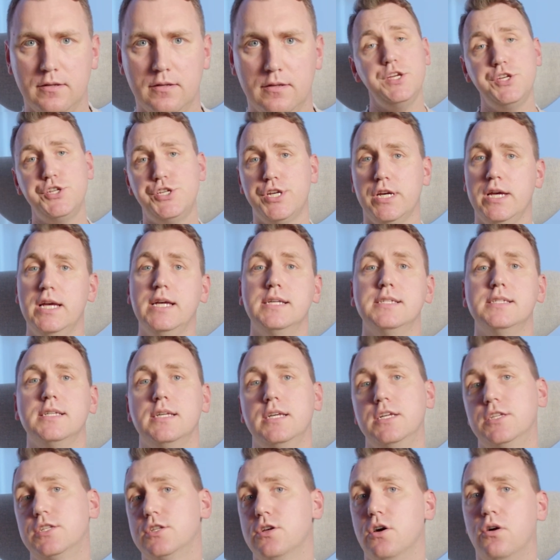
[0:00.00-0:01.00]
Each has
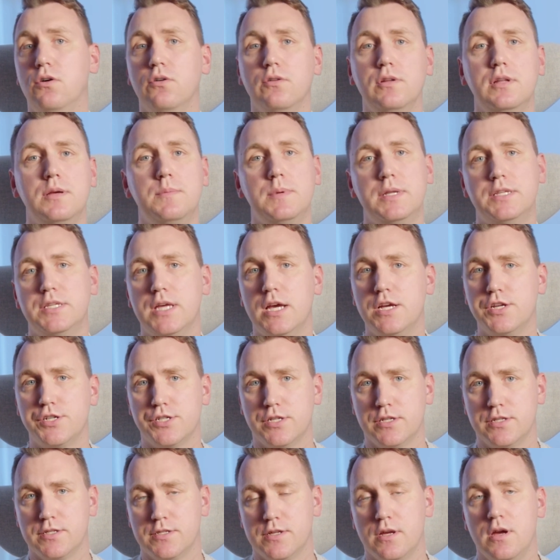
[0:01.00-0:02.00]
its own
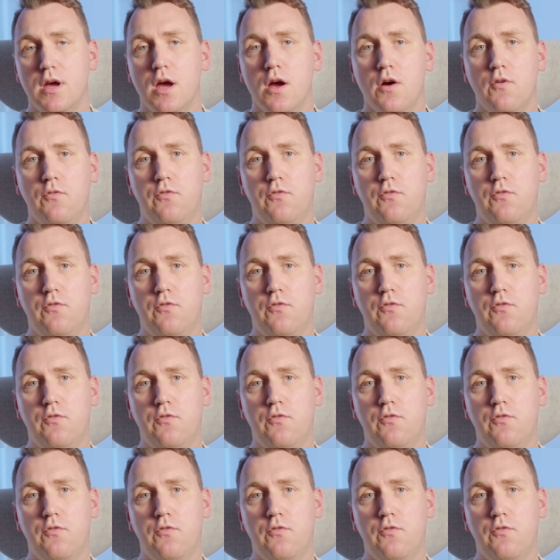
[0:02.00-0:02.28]
limitations.